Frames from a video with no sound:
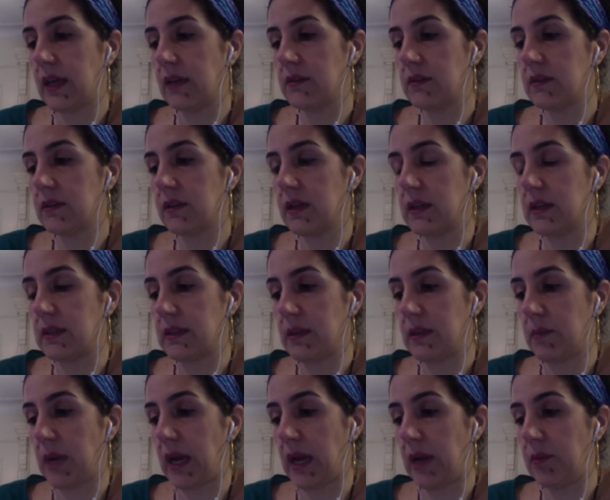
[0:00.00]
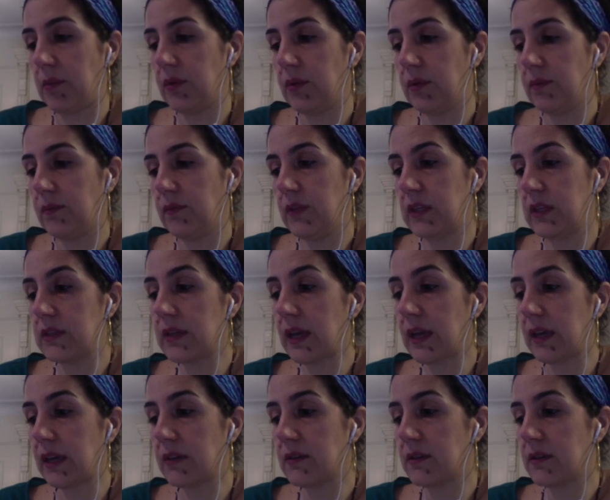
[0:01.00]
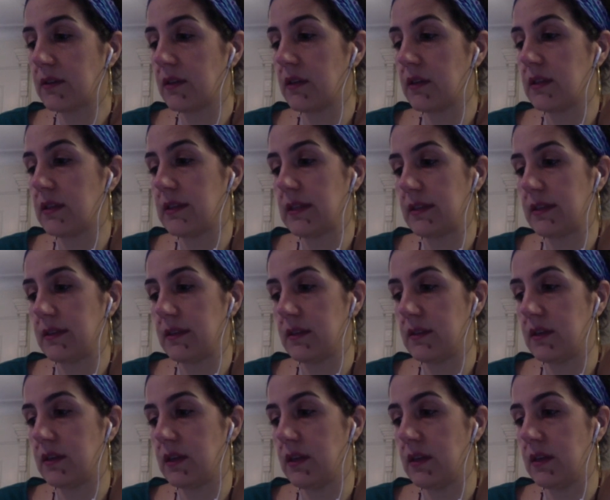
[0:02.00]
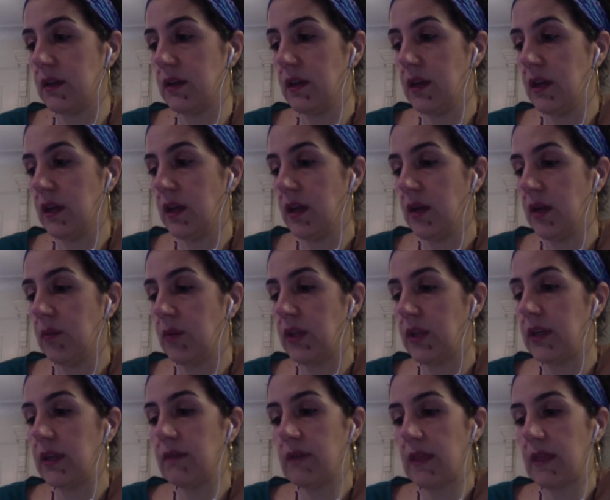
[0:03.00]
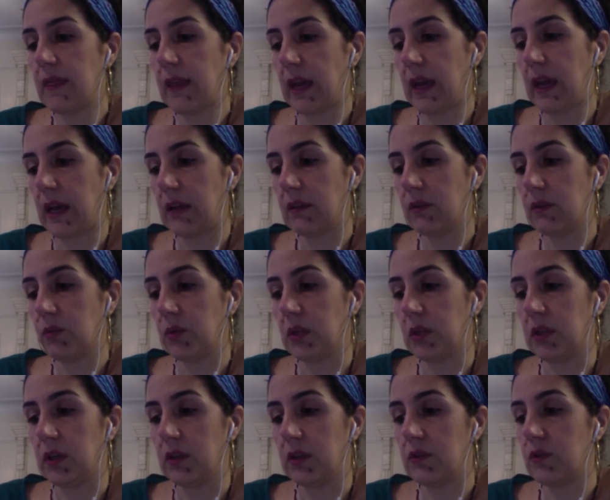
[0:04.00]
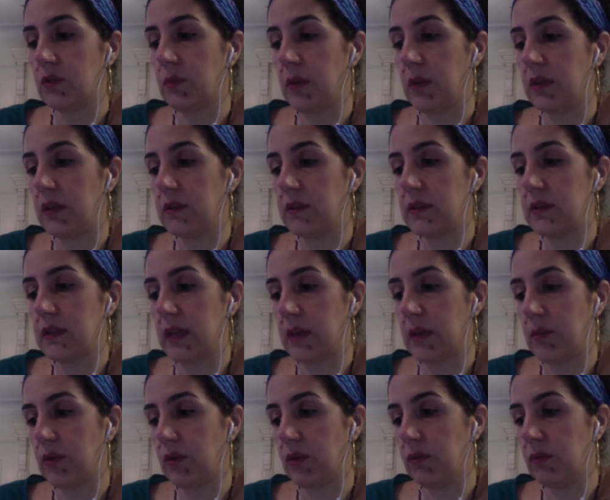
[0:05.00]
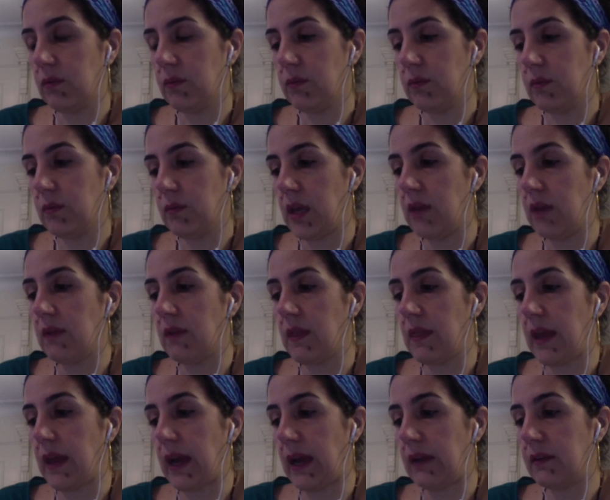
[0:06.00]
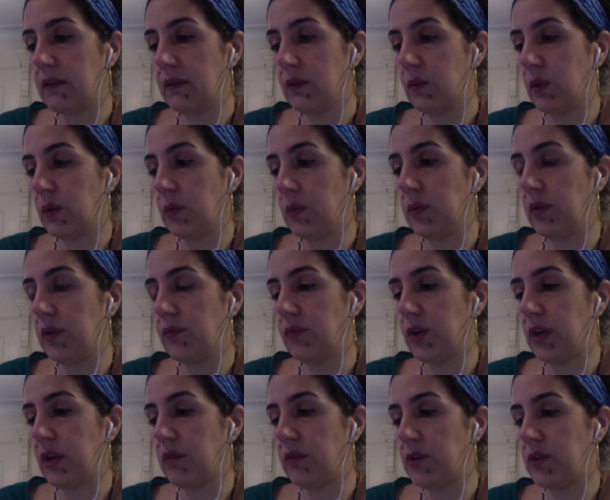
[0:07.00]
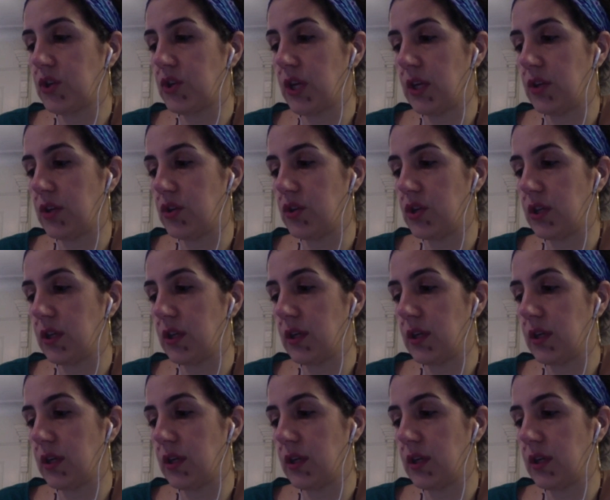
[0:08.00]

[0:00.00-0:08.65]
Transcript: is the map, the text is the city. But even that will not remain stable. Even that will be forever changing.